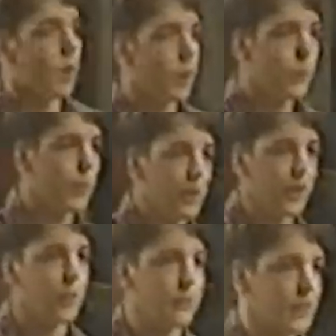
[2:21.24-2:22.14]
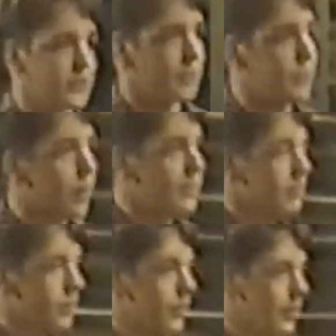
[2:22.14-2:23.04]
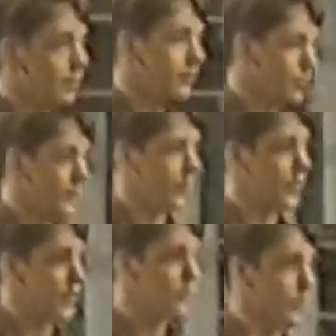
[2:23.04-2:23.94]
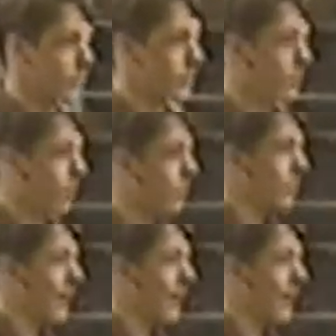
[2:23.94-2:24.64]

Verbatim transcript: Oh, I came to get some books so they to read to the kids when they won't, so they won't